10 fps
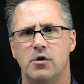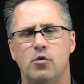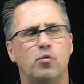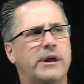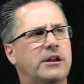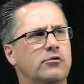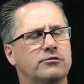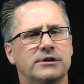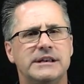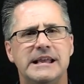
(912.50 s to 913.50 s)
We
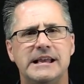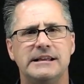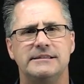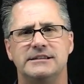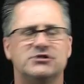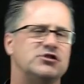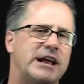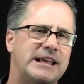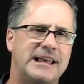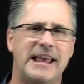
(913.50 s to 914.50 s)
don't need this
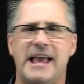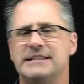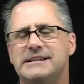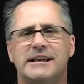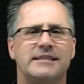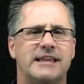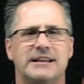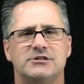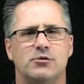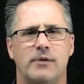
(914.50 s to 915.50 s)
gigantic
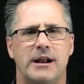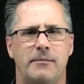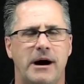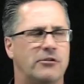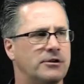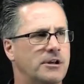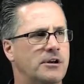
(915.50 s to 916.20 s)
thing to write about.